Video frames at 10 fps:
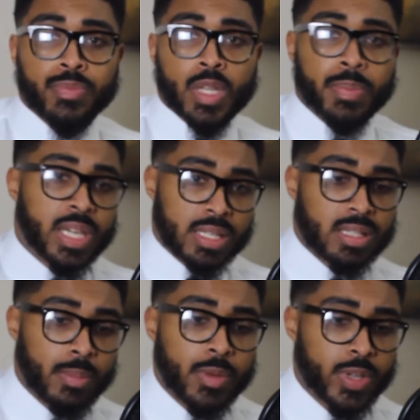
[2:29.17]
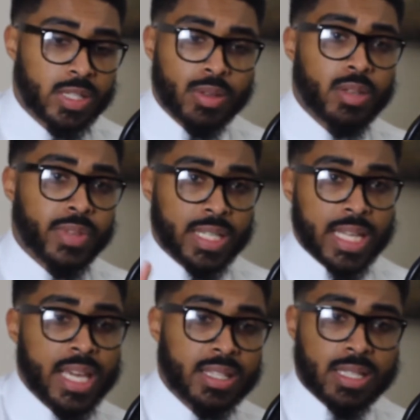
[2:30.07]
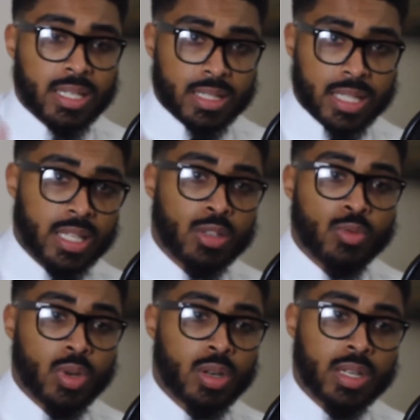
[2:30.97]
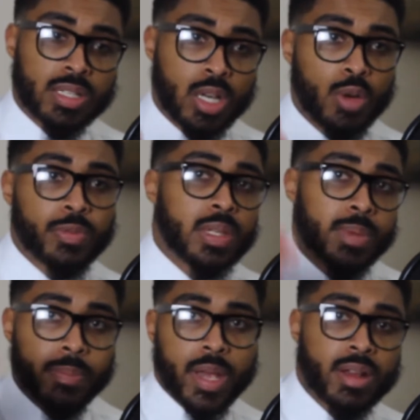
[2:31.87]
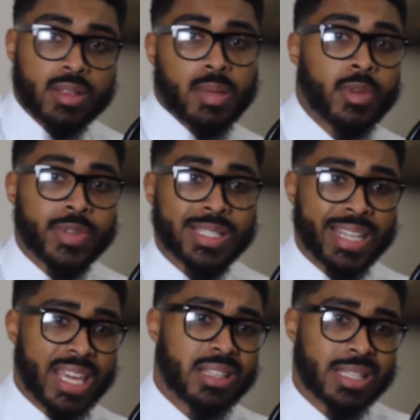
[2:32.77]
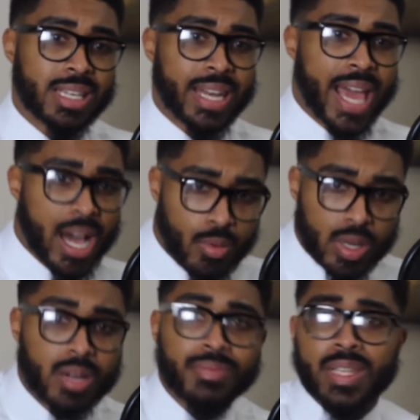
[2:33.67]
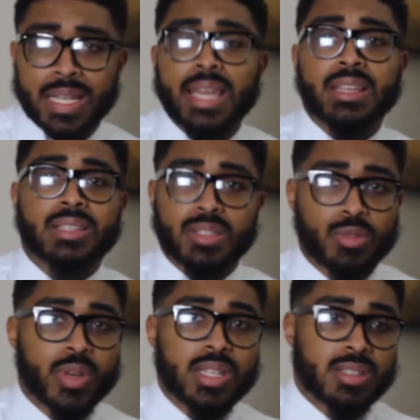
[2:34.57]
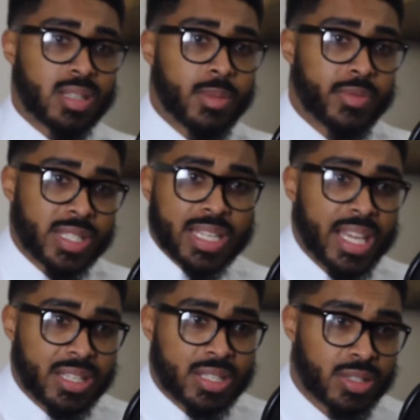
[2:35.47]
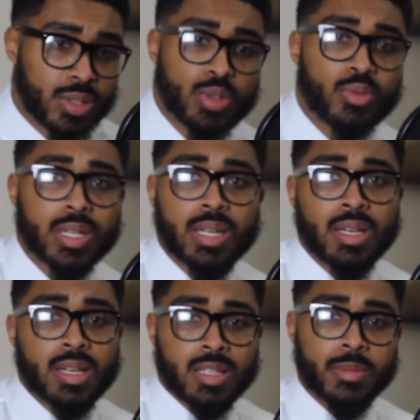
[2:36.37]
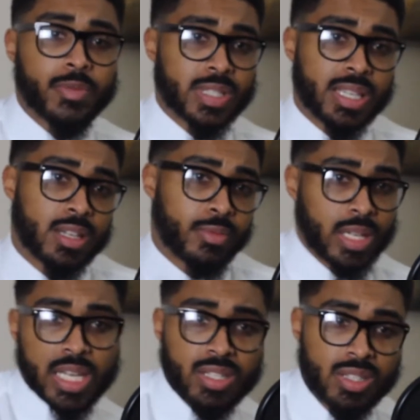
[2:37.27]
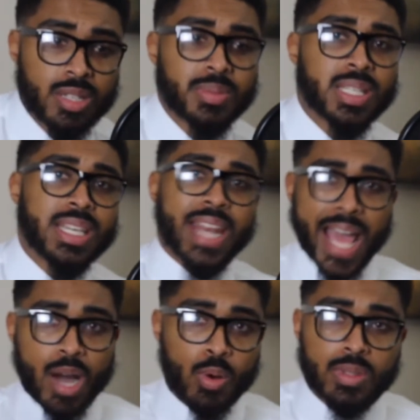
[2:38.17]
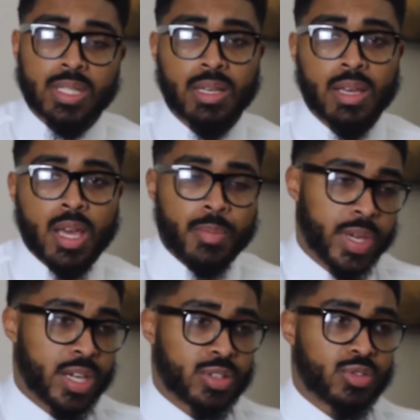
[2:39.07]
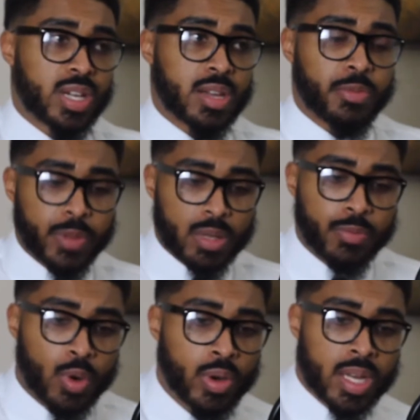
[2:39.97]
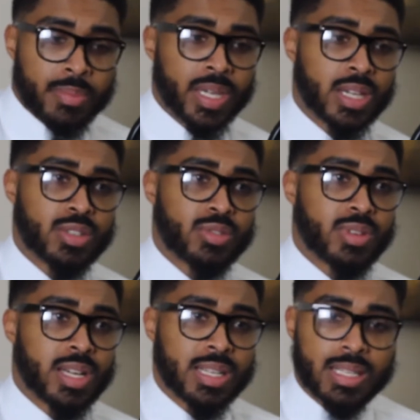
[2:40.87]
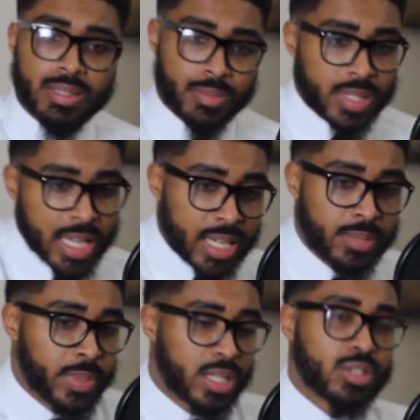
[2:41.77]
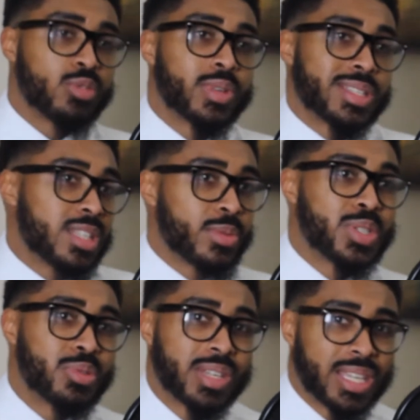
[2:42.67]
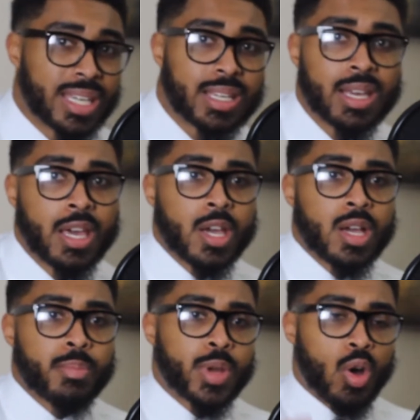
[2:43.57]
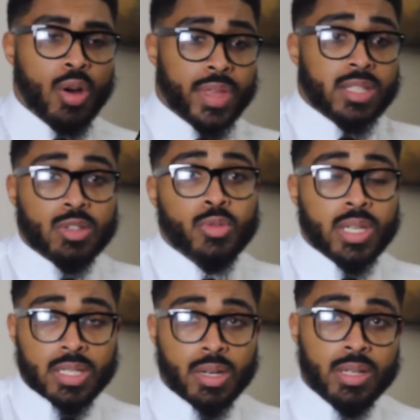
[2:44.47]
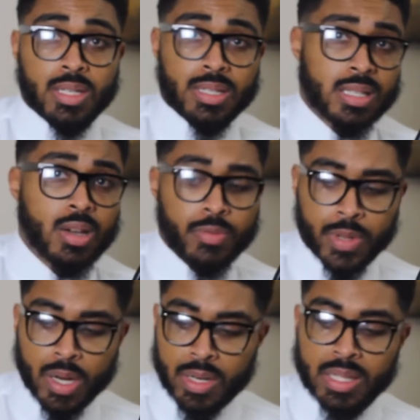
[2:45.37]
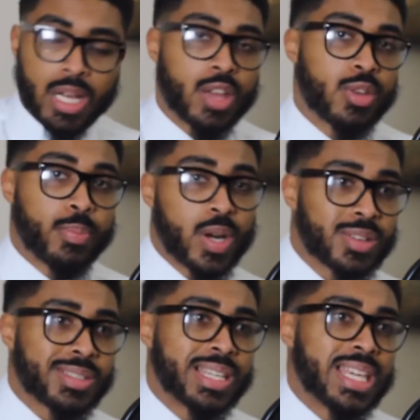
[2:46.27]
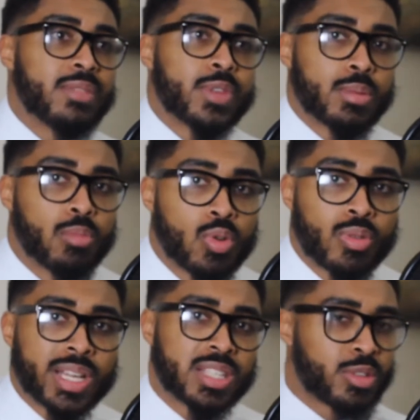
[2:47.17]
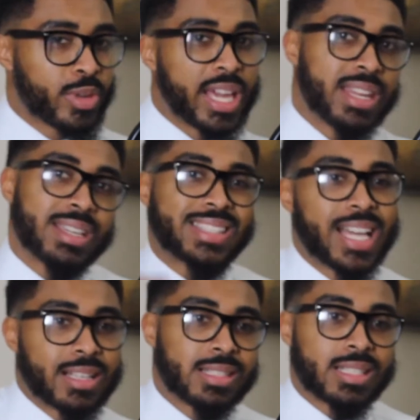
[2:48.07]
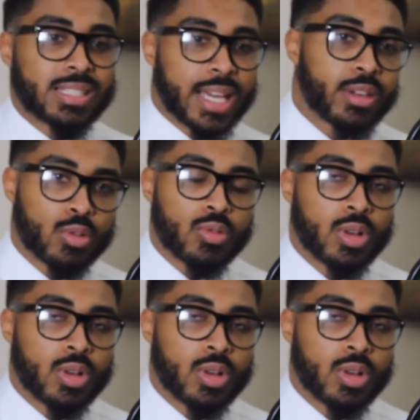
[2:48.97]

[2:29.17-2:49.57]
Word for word: Because some of us don't even date to continue on and to hopefully be married. Some of us date to get out of the dating situation. Some of us date just to do it. Some of us get in relationships to get out because you're trying to fill a void, because you're trying to get some sex, because you want to see what you can get. But all that's doing is hurting yourself and hurting the other person even more. It's creating a toxic cycle.